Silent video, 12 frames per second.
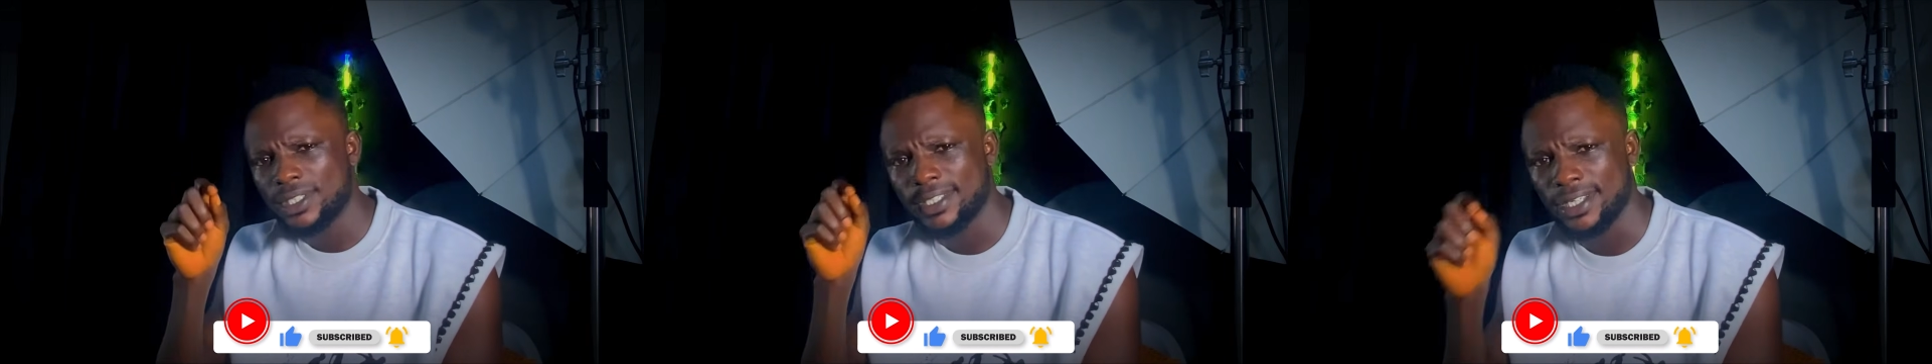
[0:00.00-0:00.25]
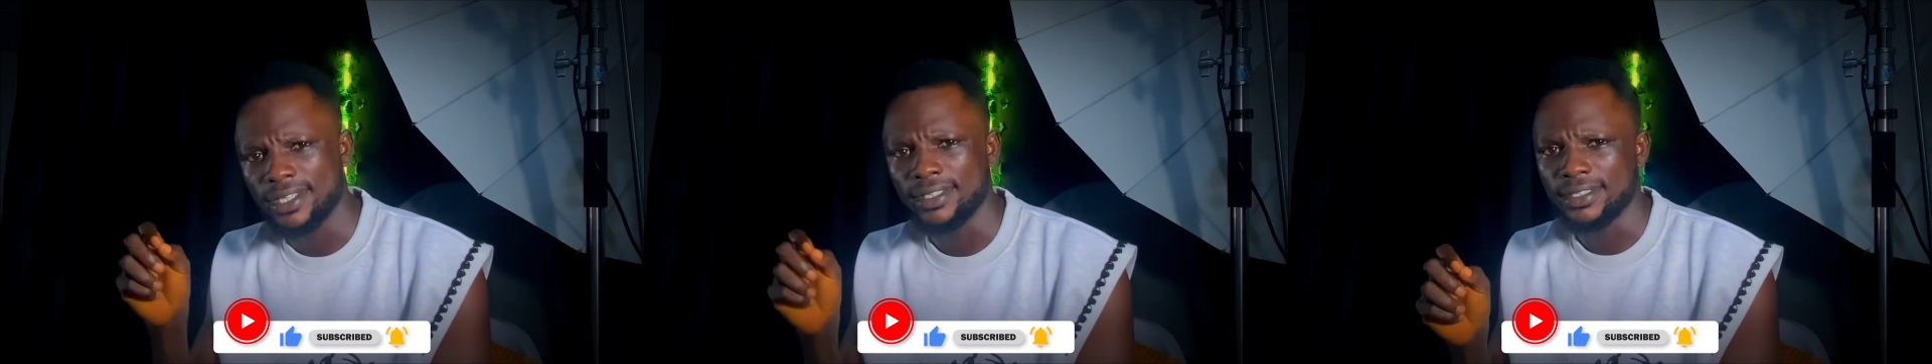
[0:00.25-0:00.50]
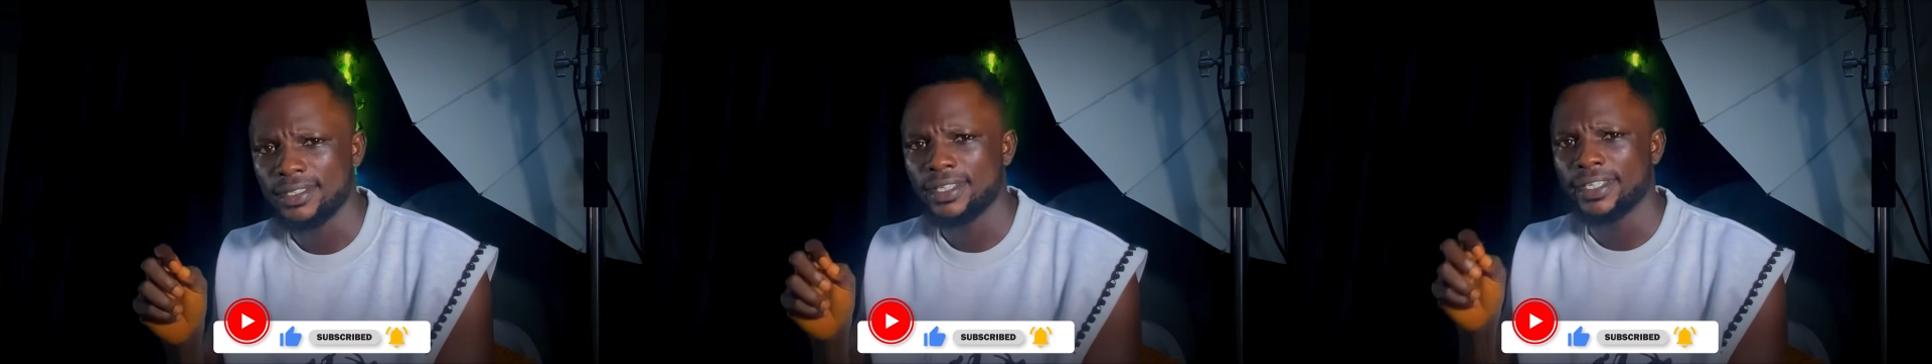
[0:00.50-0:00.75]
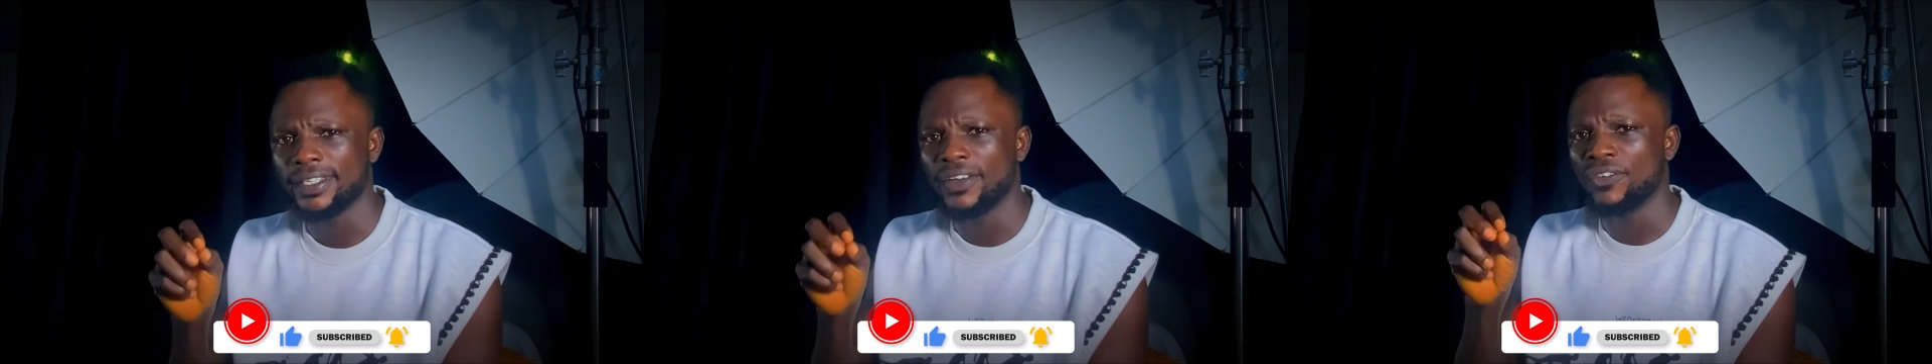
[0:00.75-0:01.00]
things
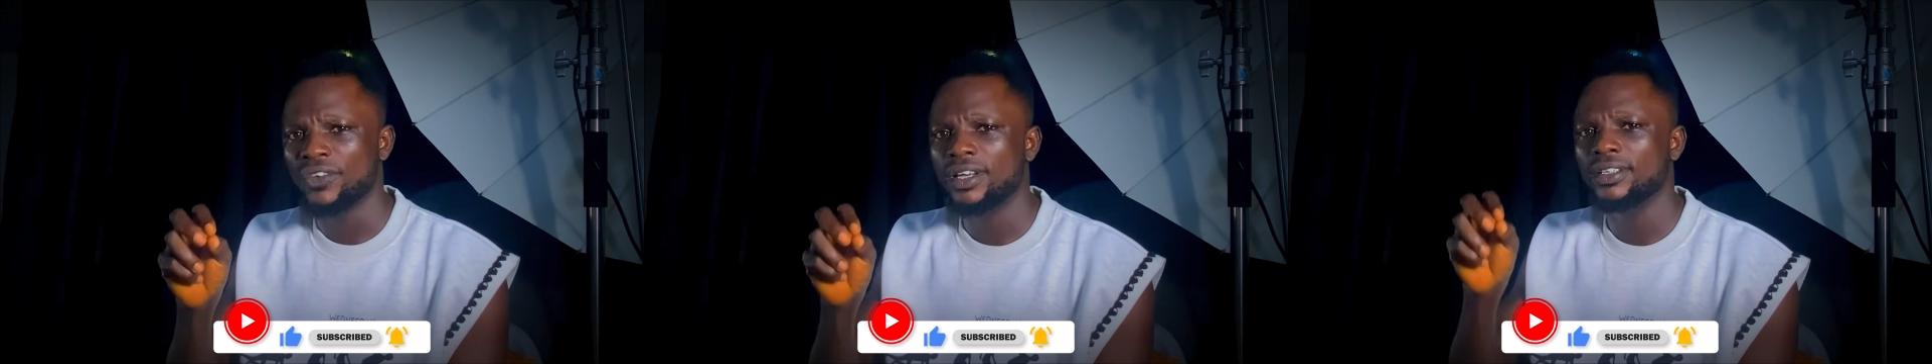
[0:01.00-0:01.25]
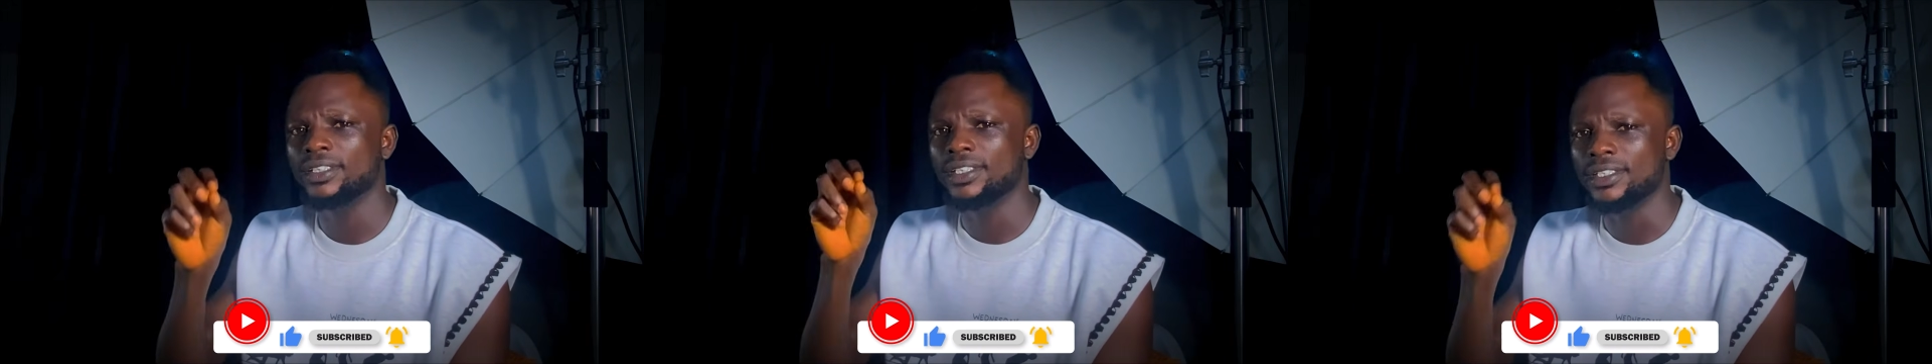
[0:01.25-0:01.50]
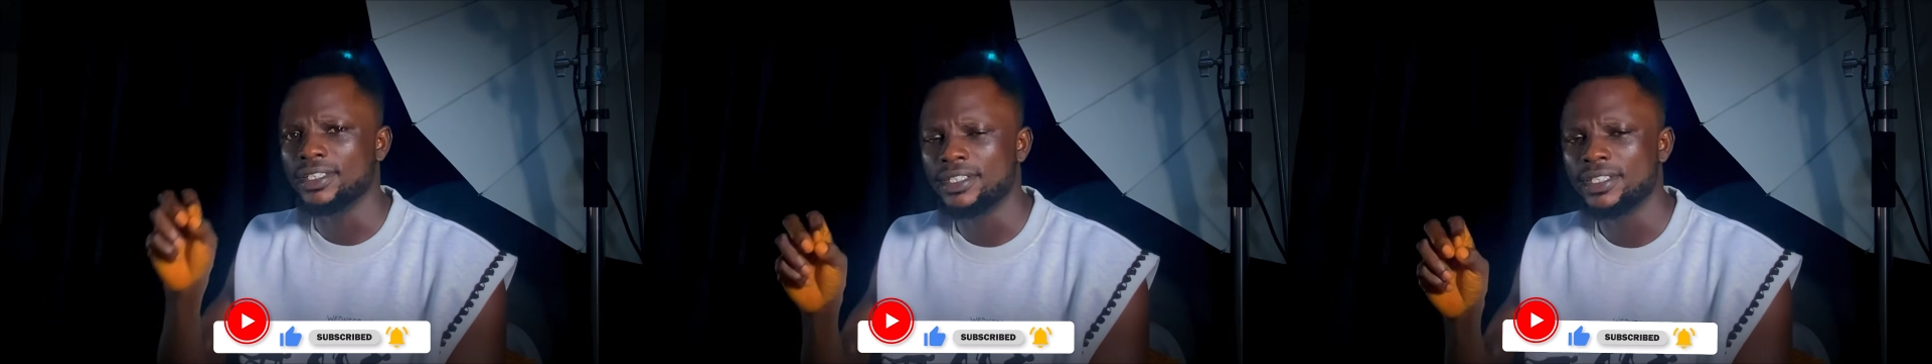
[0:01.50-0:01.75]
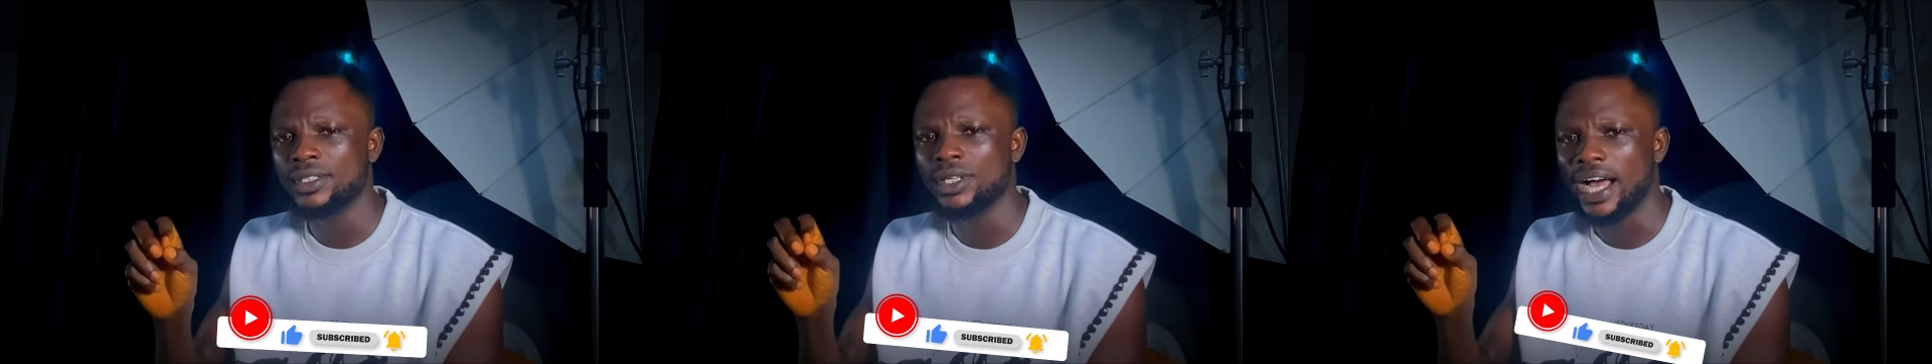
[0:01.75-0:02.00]
in a very
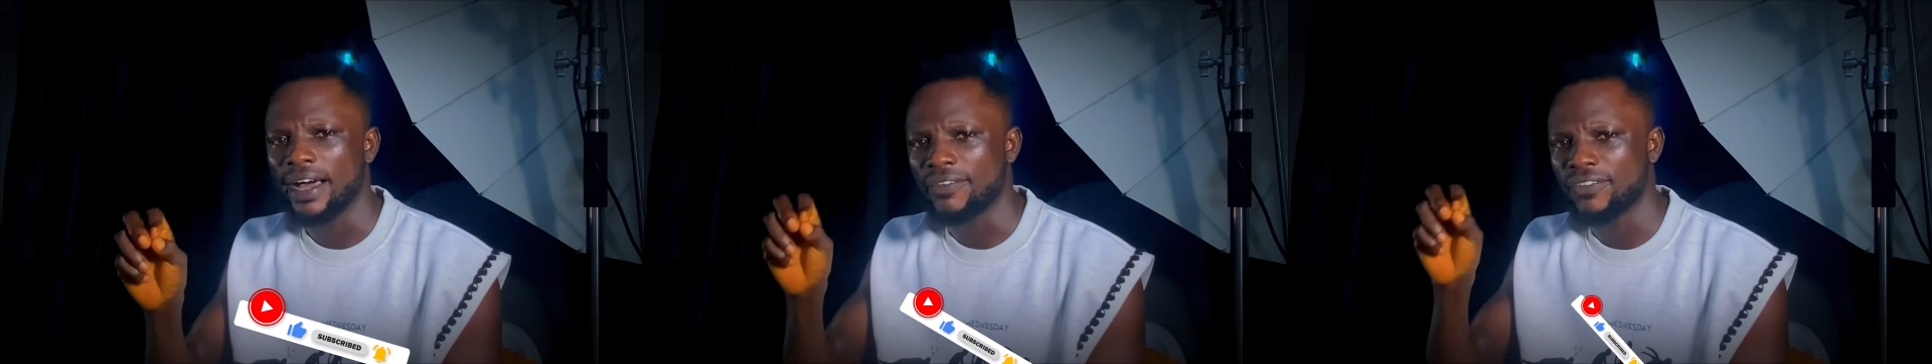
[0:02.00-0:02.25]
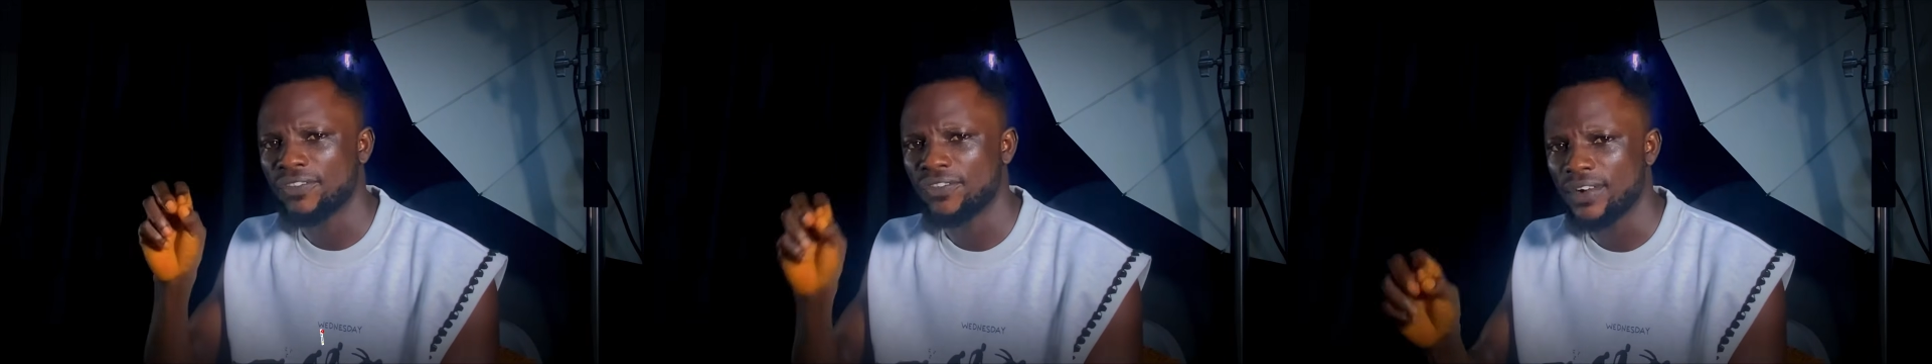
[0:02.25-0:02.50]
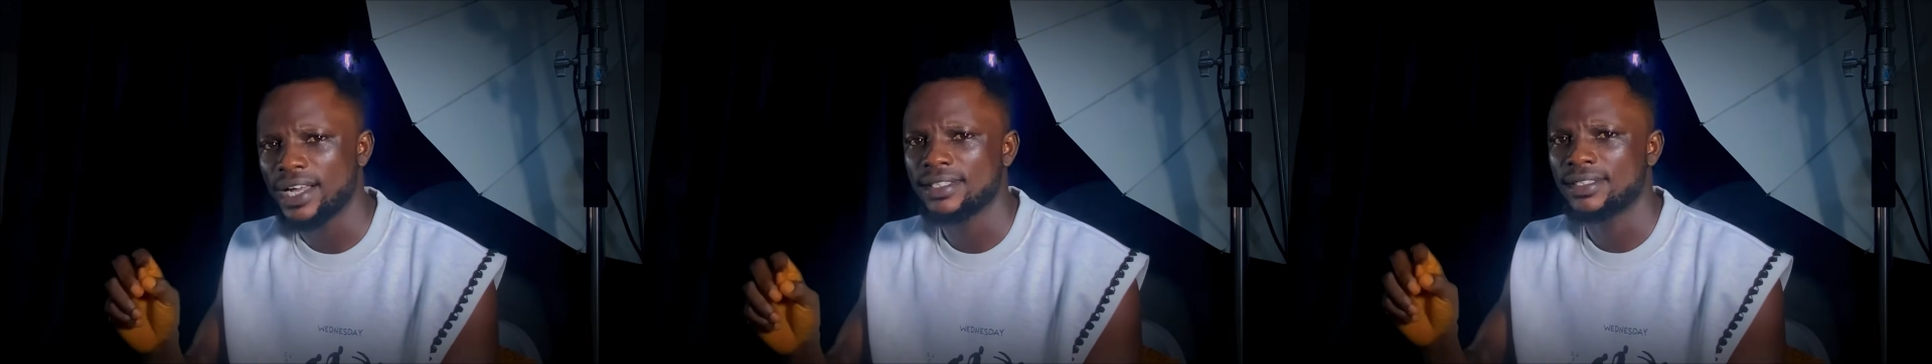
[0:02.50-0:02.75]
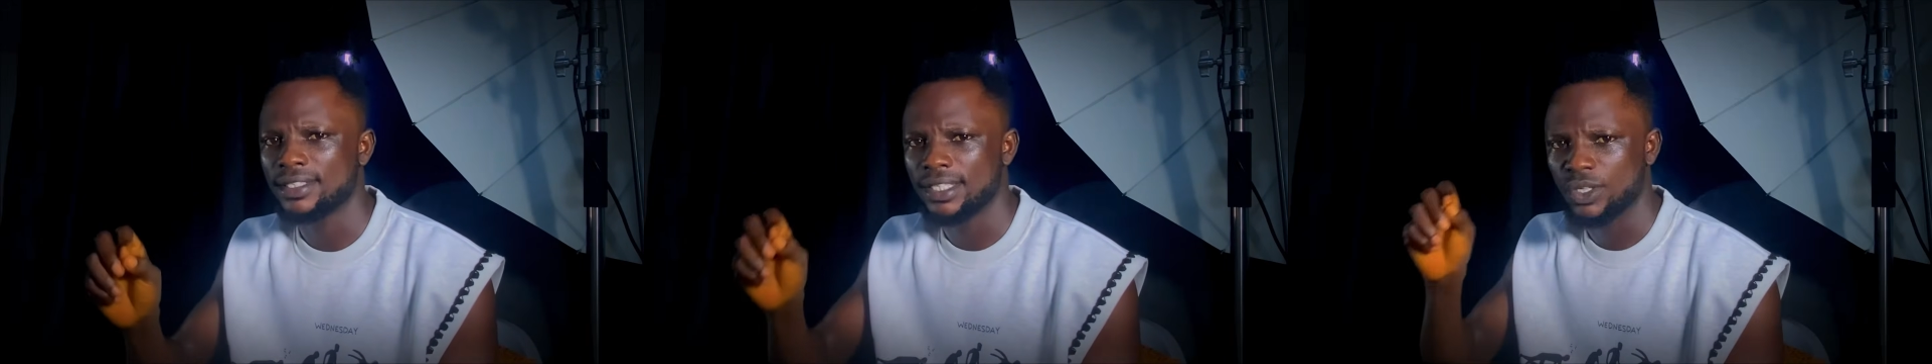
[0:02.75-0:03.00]
easy and
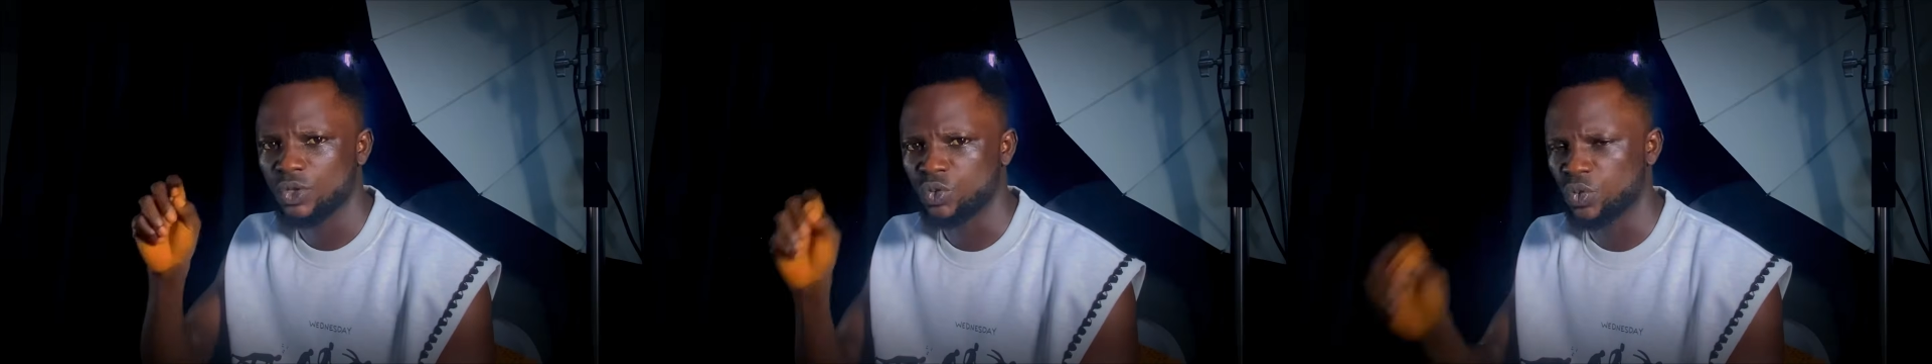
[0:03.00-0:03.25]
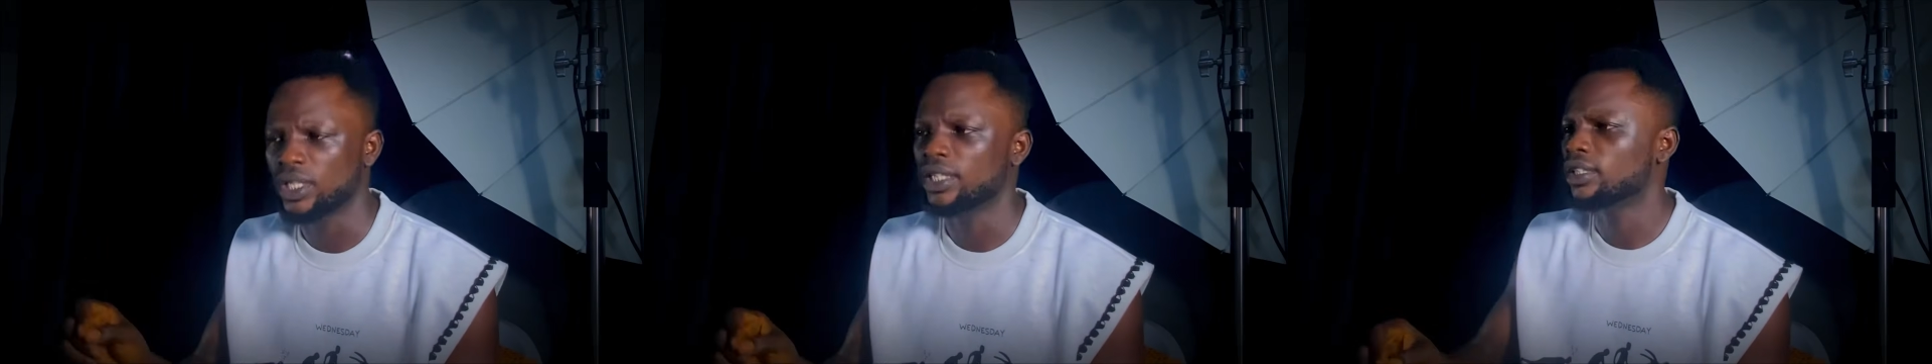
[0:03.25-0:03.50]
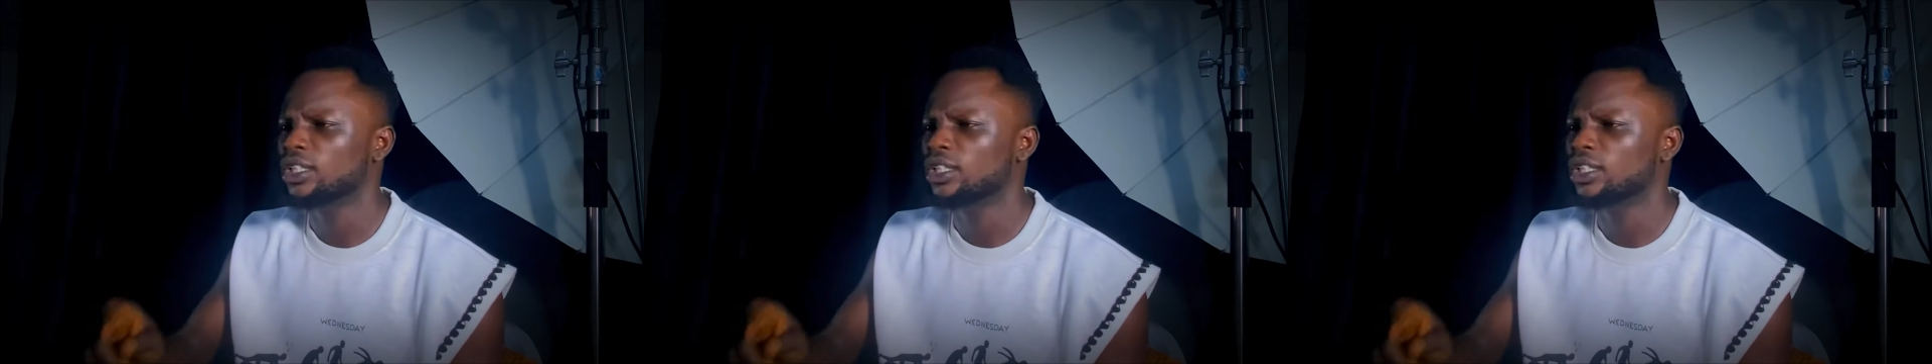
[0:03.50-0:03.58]
fast way.